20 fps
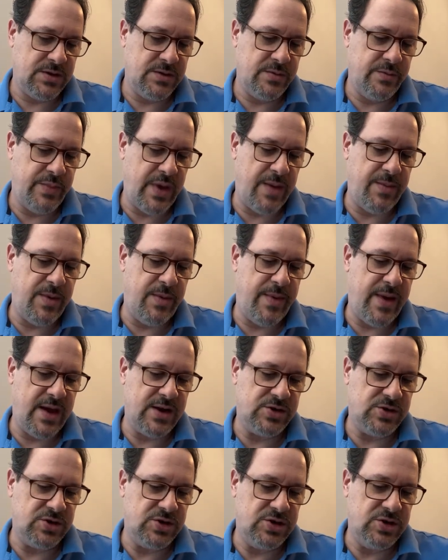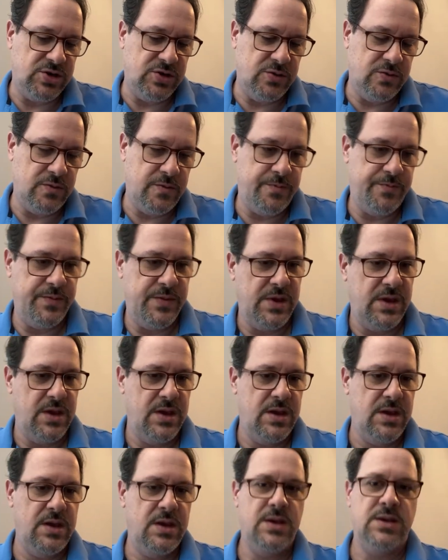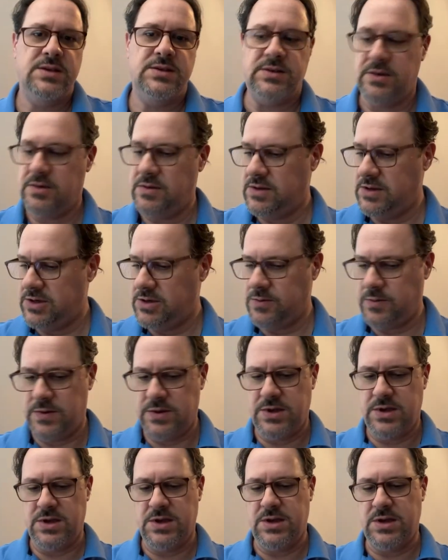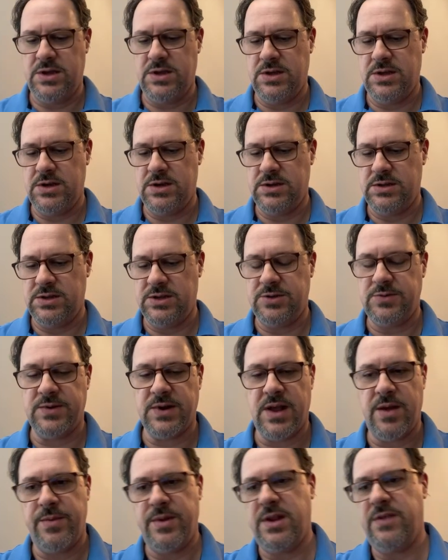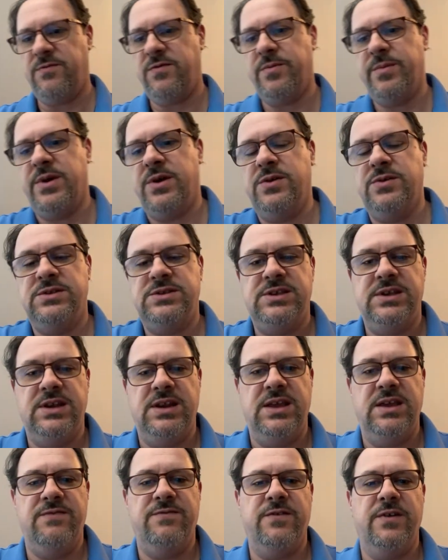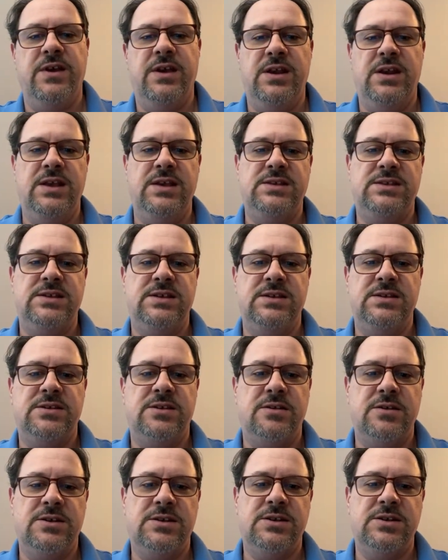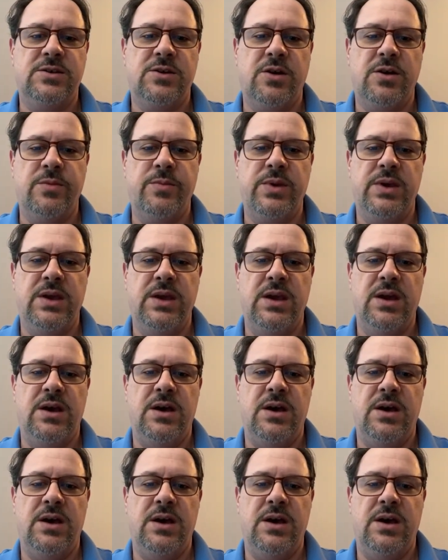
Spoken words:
Baby Banter 2. So this one coming in from OCD for EDC. So this is going to be